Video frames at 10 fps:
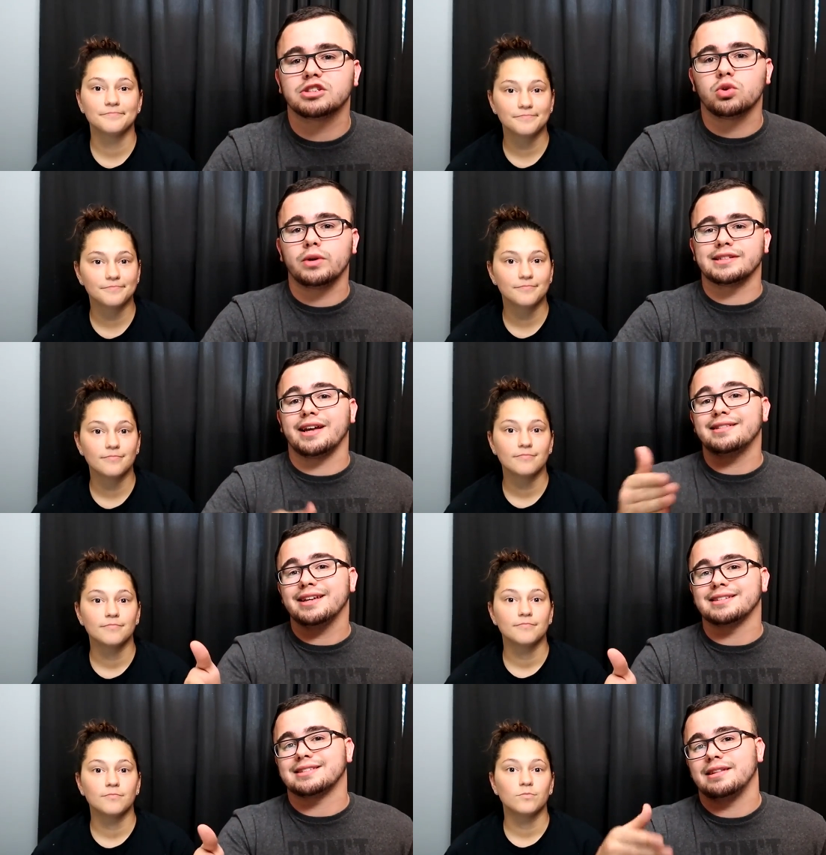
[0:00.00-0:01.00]
Speaker 1: the stories like
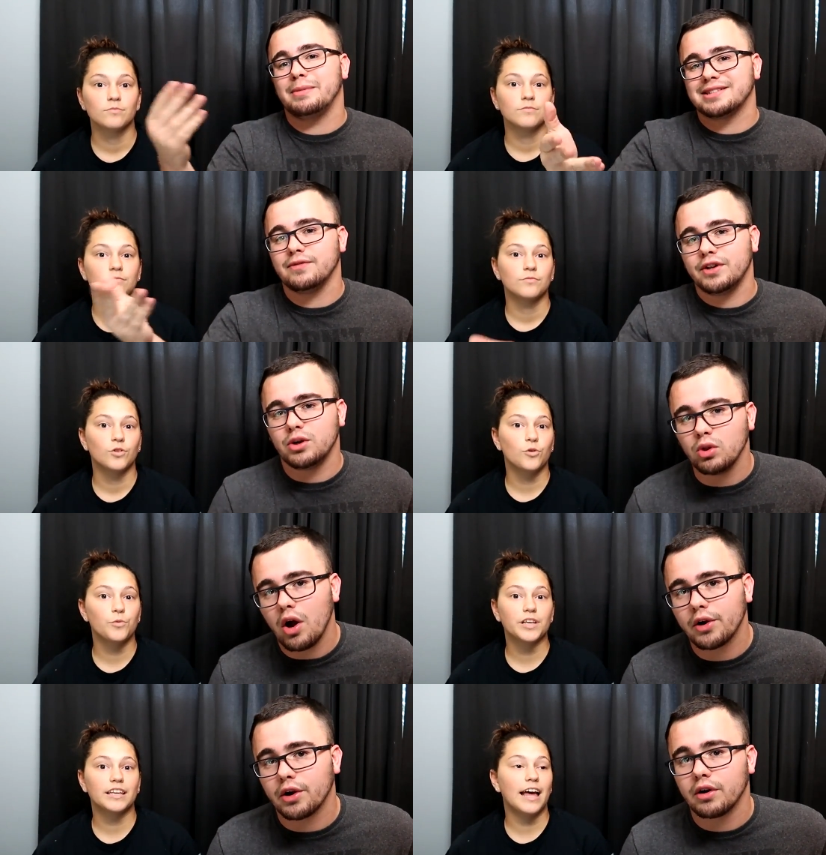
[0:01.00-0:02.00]
this and it makes the video
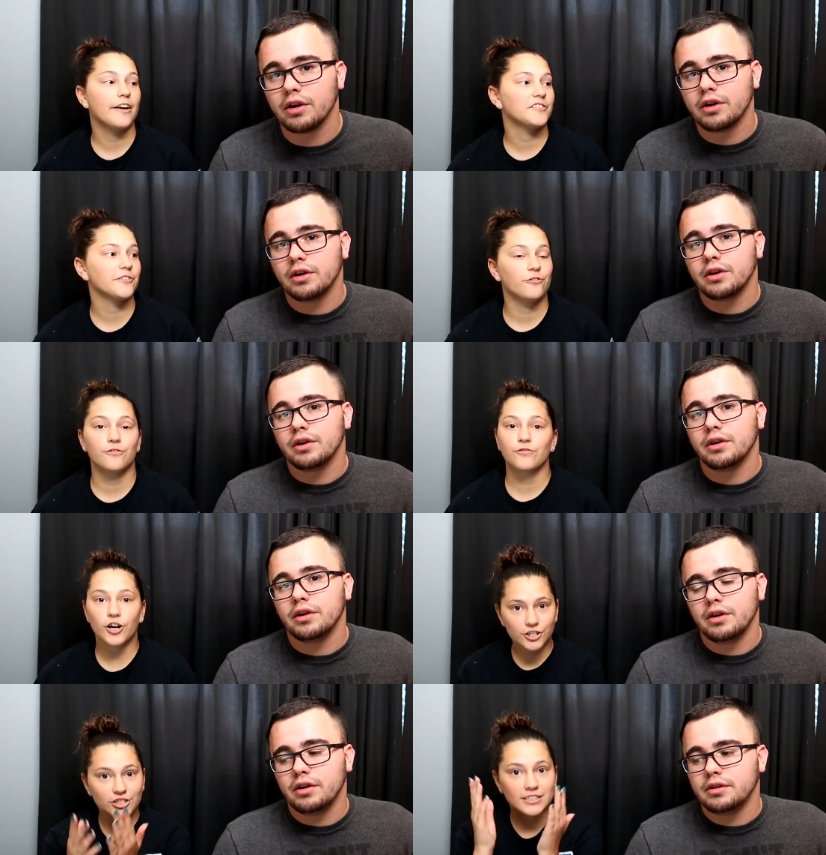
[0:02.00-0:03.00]
longer. We can have different
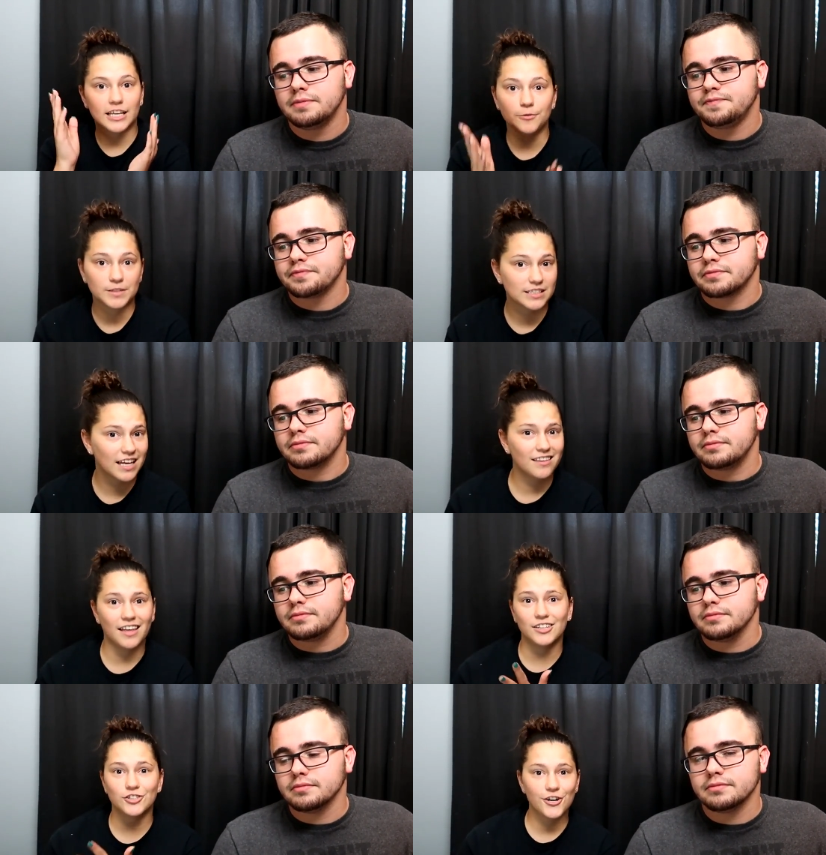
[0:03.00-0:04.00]
versions, like we said,
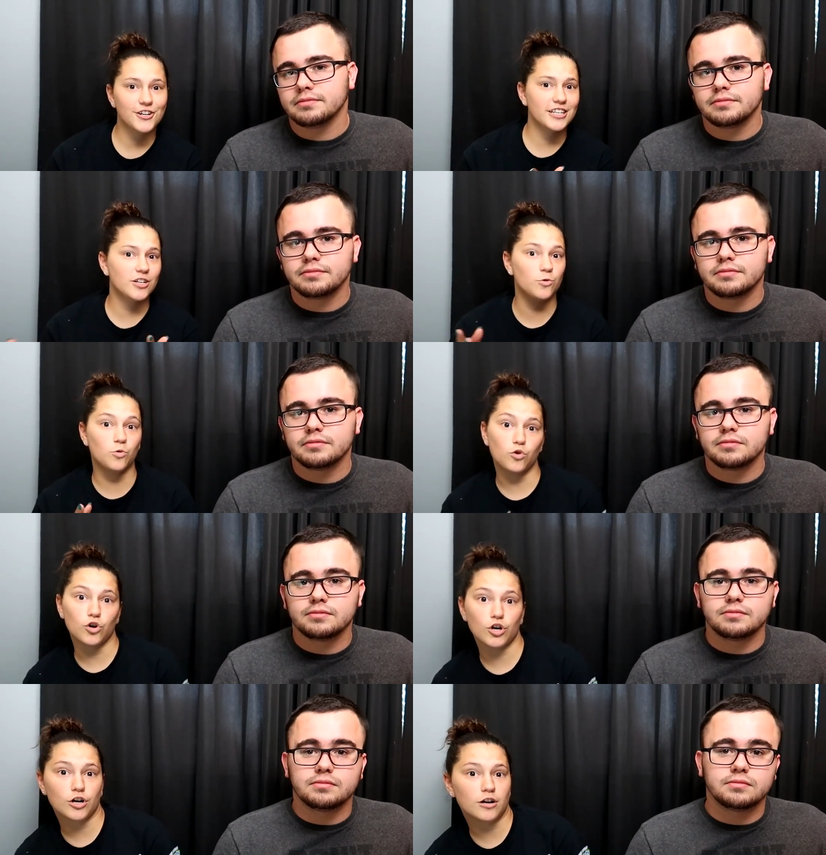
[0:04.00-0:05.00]
like dirty
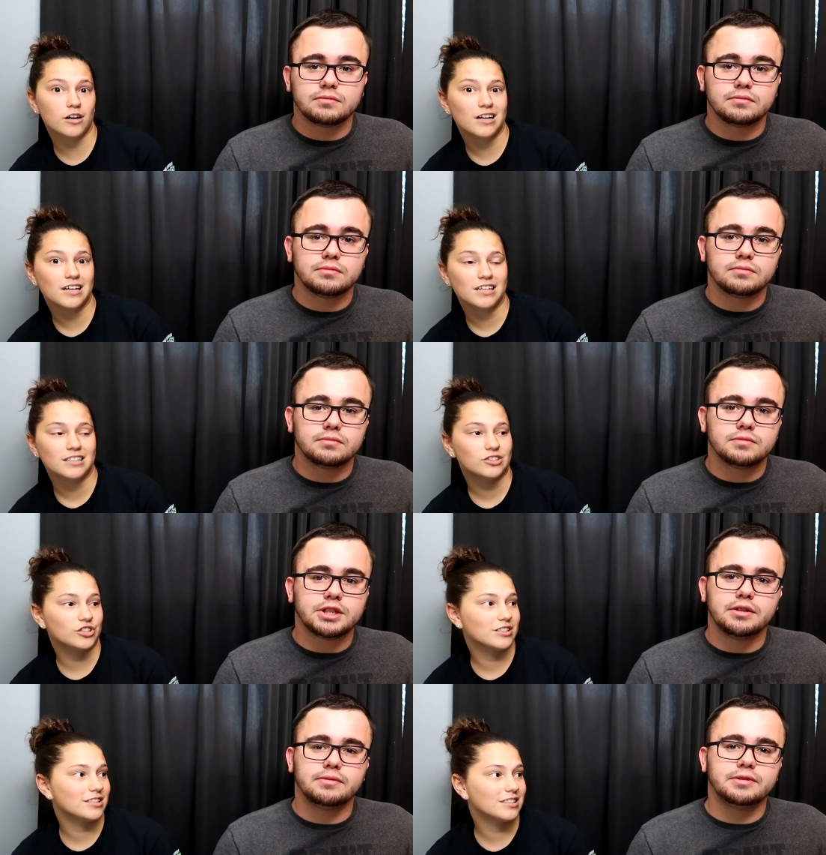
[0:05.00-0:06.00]
or
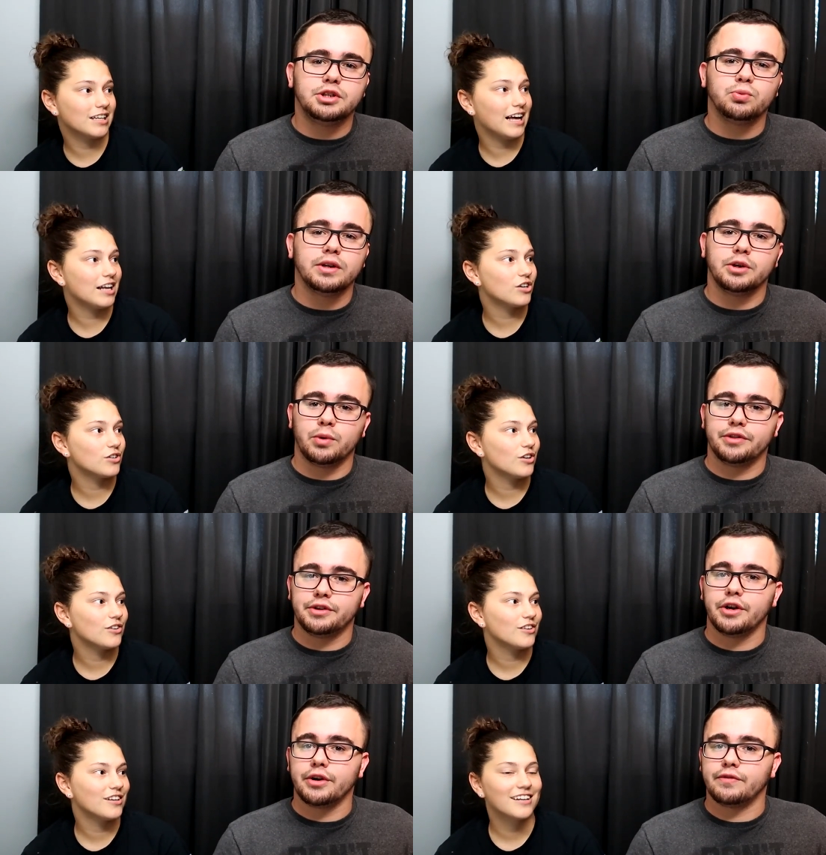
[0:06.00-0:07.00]
Speaker 2: just, see, you really want
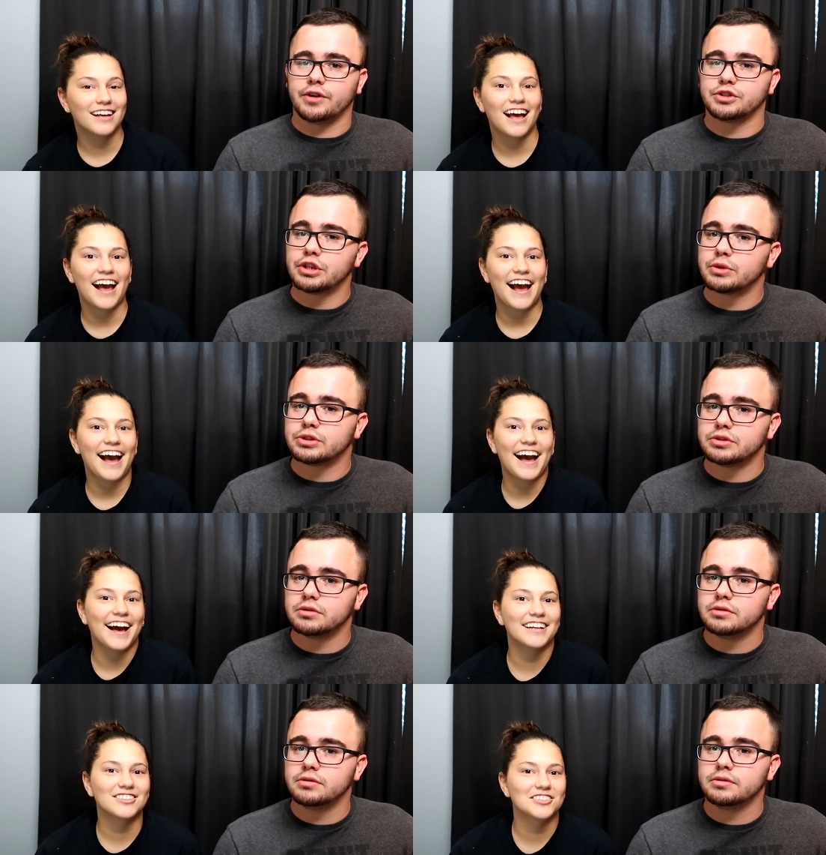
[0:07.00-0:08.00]
the dirty version, don't you?
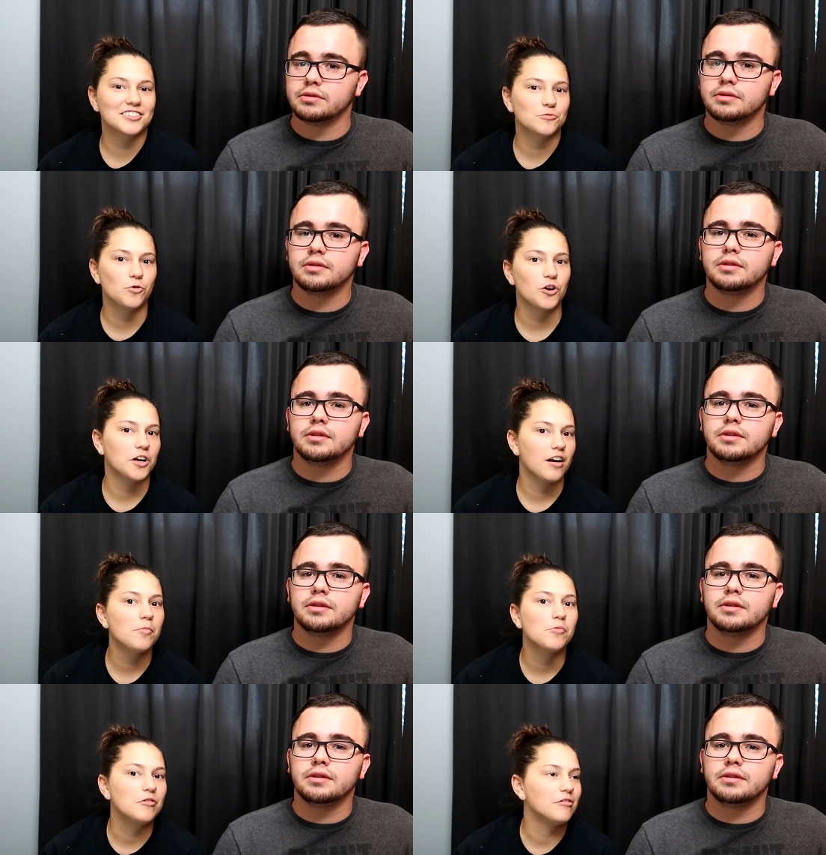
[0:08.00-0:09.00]
Speaker 1: I just, we're a
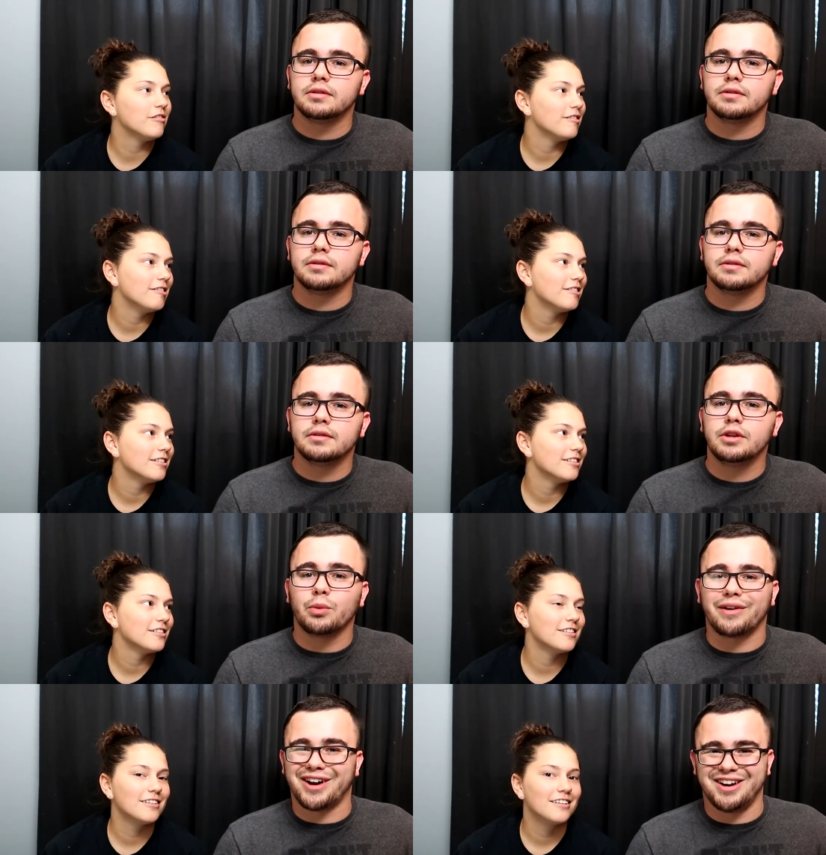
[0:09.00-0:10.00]
couple.
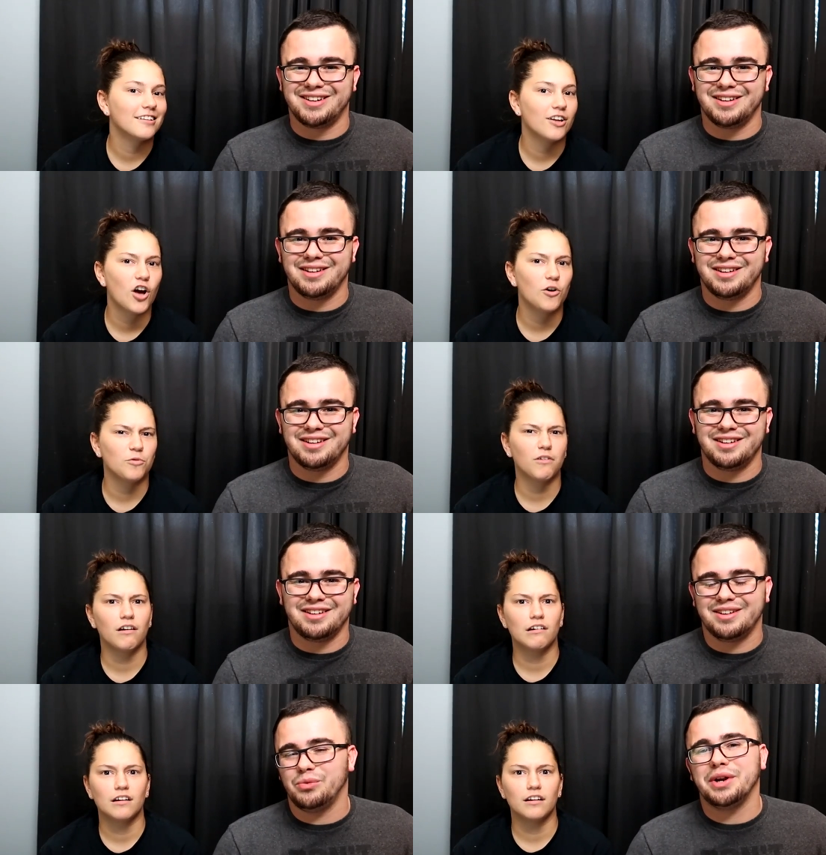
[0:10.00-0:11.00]
Speaker 2: No, we're not.
Speaker 1: Oh.
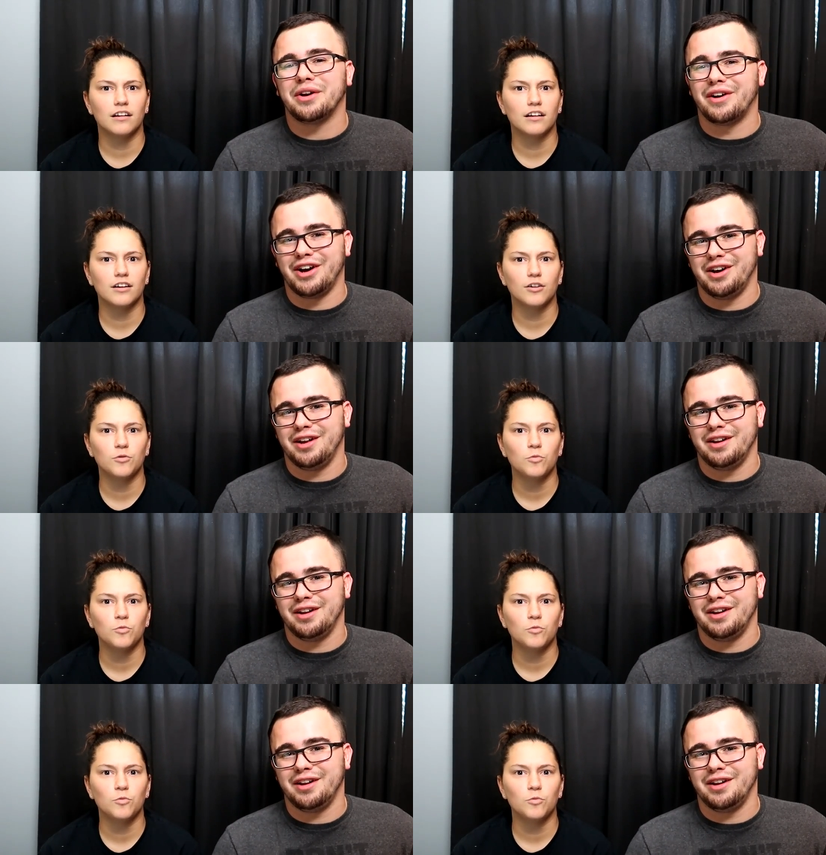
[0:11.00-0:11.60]
Speaker 2: We are not.